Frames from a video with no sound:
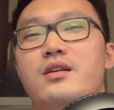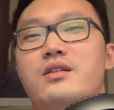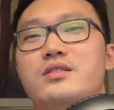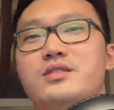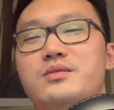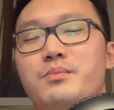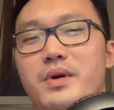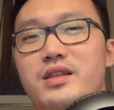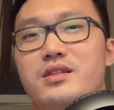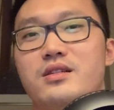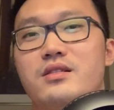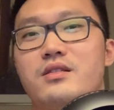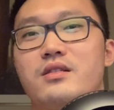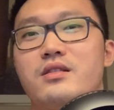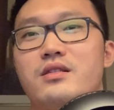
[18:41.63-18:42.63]
method
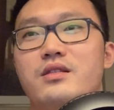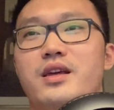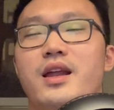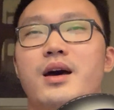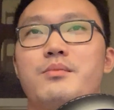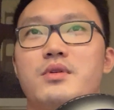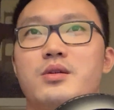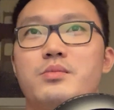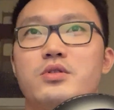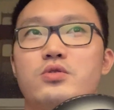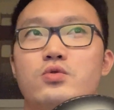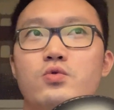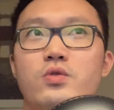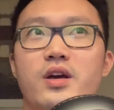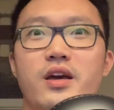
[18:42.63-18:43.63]
that I'm able
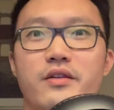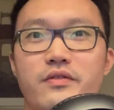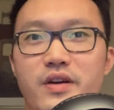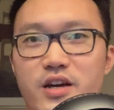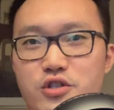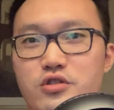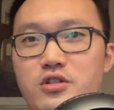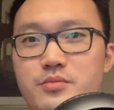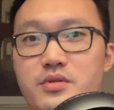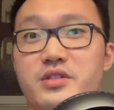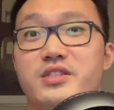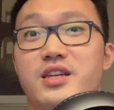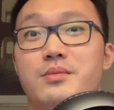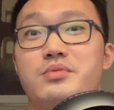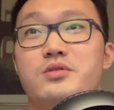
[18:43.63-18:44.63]
to have actionable
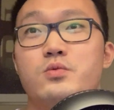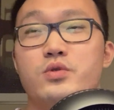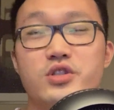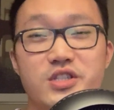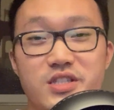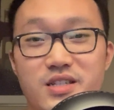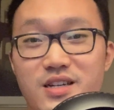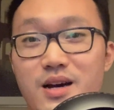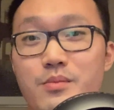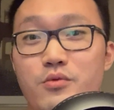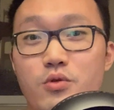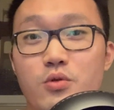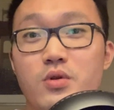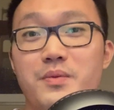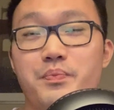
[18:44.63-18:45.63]
steps, which is the
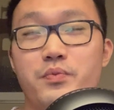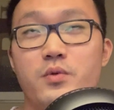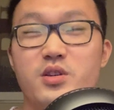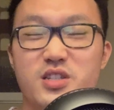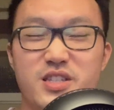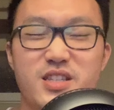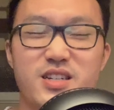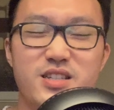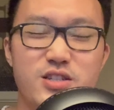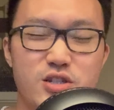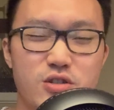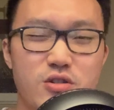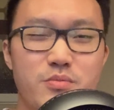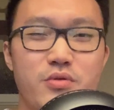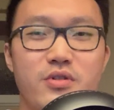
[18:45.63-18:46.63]
Gumroad one, which is the
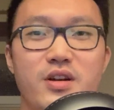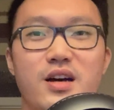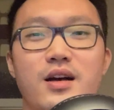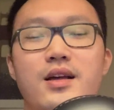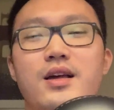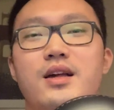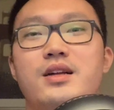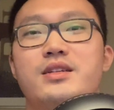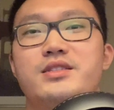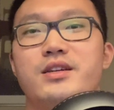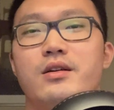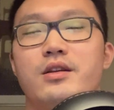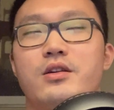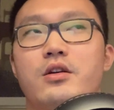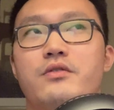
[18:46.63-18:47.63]
digital product
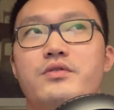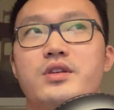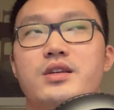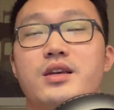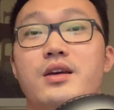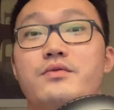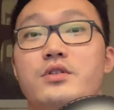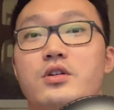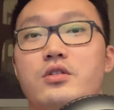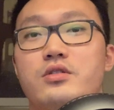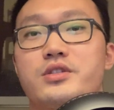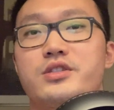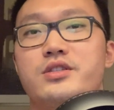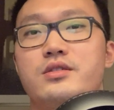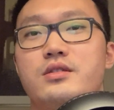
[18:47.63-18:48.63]
selling of the Canva
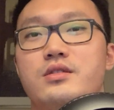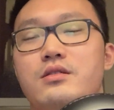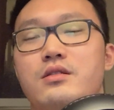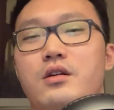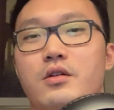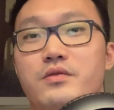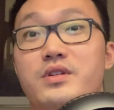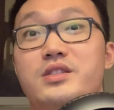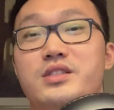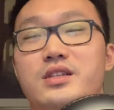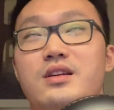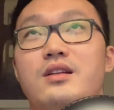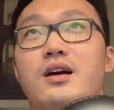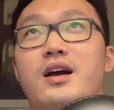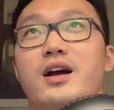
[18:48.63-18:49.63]
course.
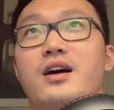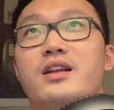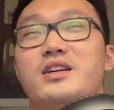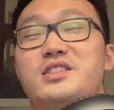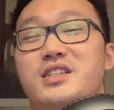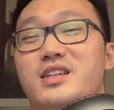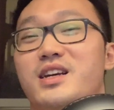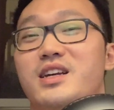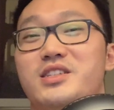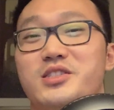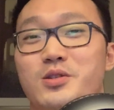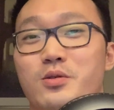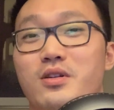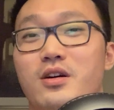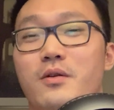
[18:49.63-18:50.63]
Obviously, I can't actually get a
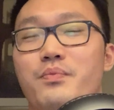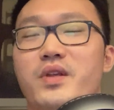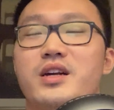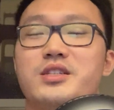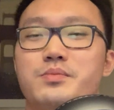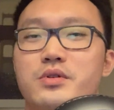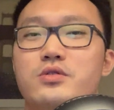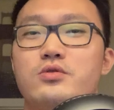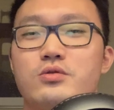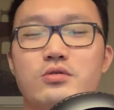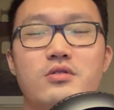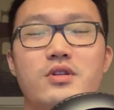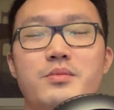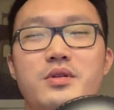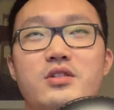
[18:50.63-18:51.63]
sale now as per usual,
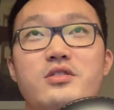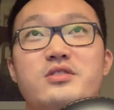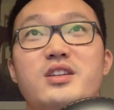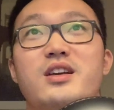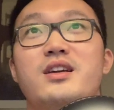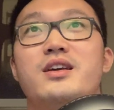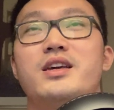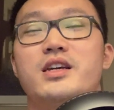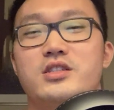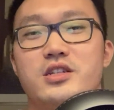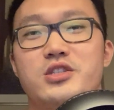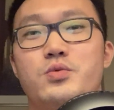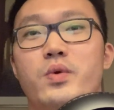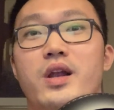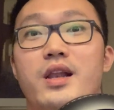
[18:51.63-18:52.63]
right, because it
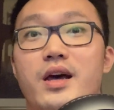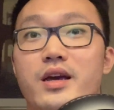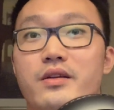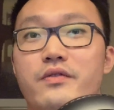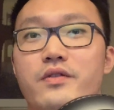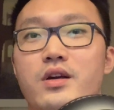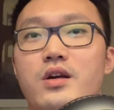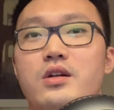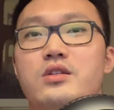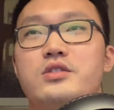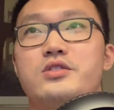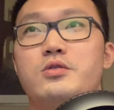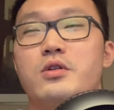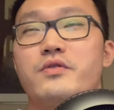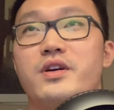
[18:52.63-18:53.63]
just went live.
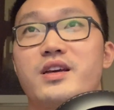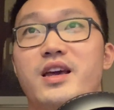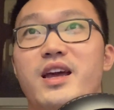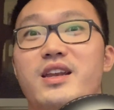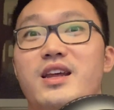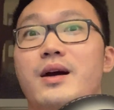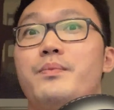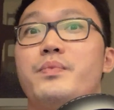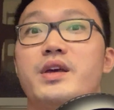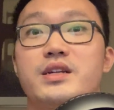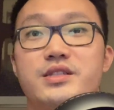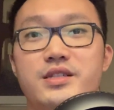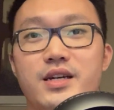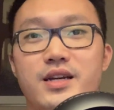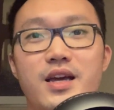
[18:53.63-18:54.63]
So if I get any
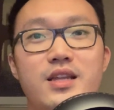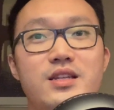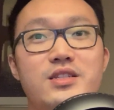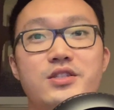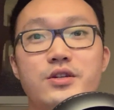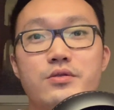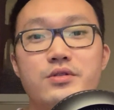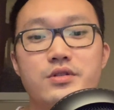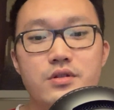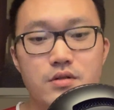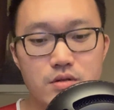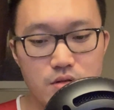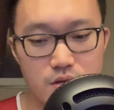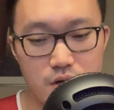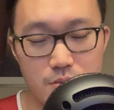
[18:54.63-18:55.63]
updates, I get any sales,
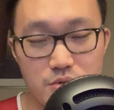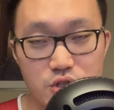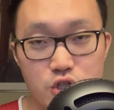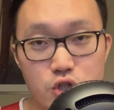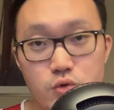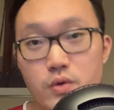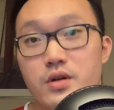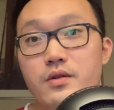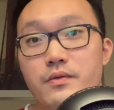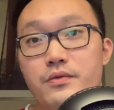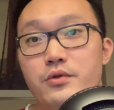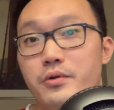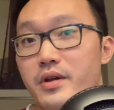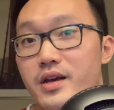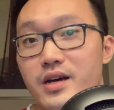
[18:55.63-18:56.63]
I'll be sure
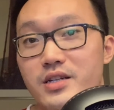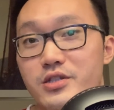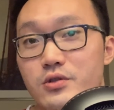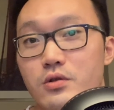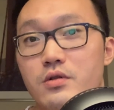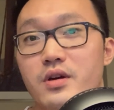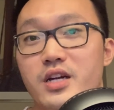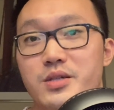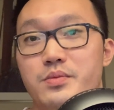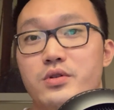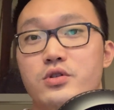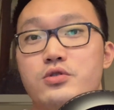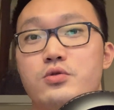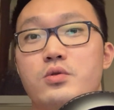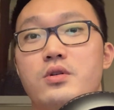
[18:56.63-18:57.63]
to let you guys know as per
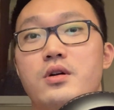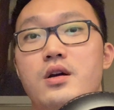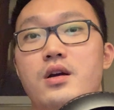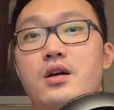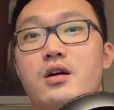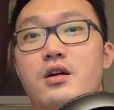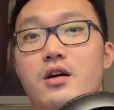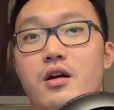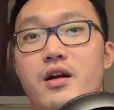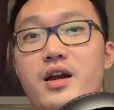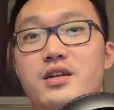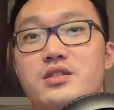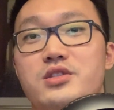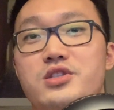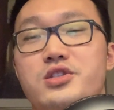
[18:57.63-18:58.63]
usual.
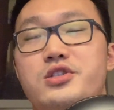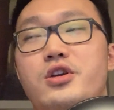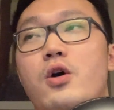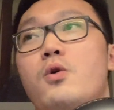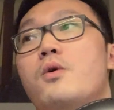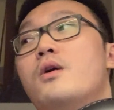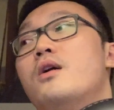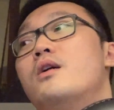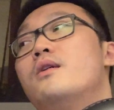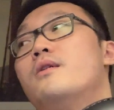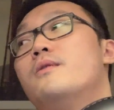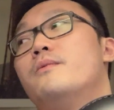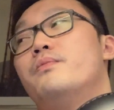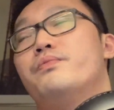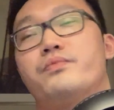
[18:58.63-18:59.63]
Alright, so
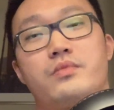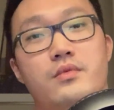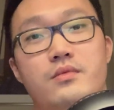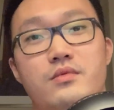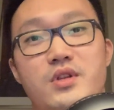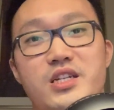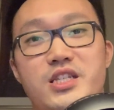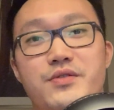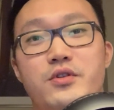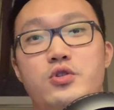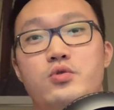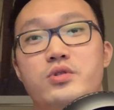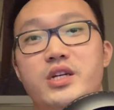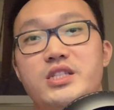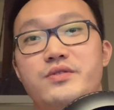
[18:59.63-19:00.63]
that's it for
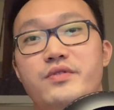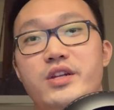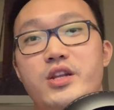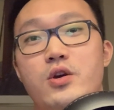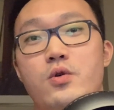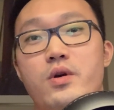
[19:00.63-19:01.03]
today's video,